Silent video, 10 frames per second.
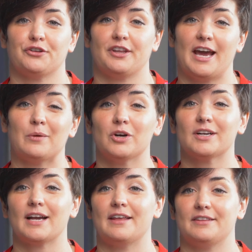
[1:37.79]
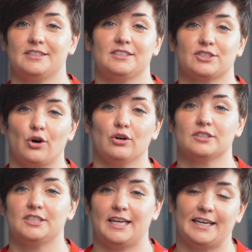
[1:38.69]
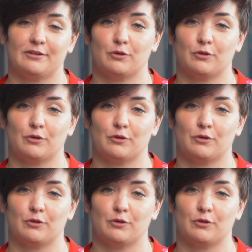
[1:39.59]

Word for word: the network, and this is called staking